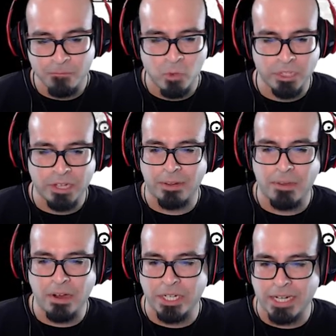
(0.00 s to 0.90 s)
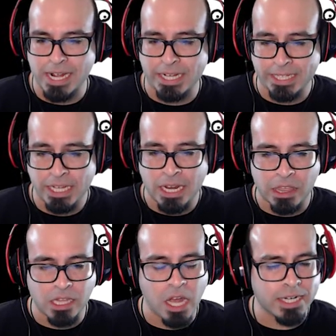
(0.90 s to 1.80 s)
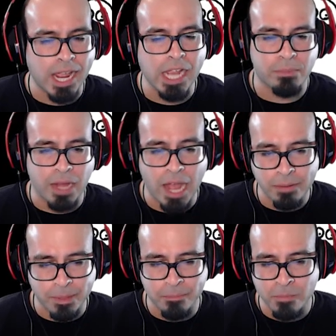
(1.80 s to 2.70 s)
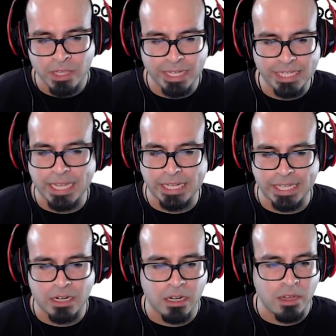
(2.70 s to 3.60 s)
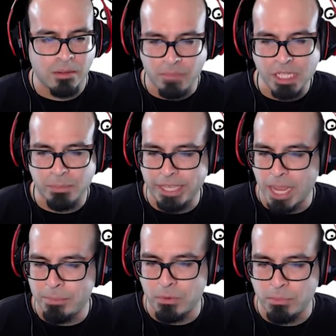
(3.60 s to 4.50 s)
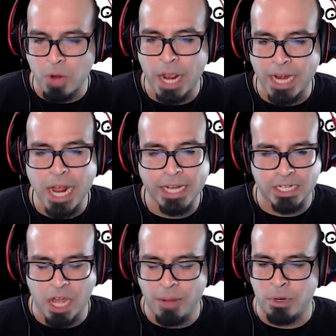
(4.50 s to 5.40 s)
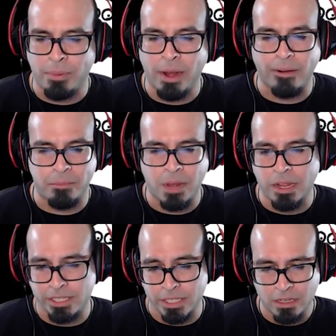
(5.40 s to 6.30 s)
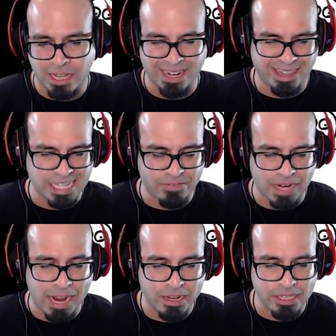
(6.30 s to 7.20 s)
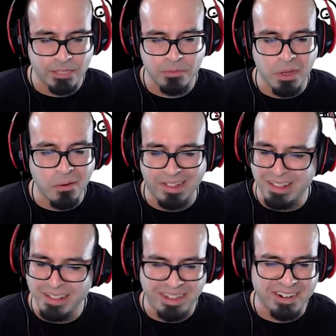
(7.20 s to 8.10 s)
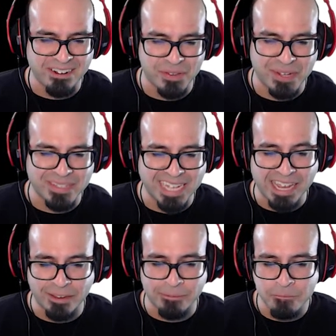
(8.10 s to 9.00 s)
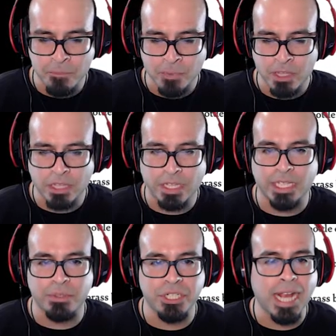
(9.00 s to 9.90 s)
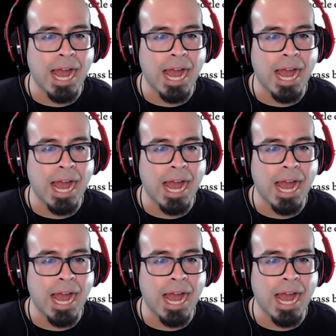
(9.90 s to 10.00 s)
Where's all your merchandise? In the locked case behind me. These things that must be kept from prying eyes and unprepared minds. In thieving hands? Well, that goes without saying. Let's see what you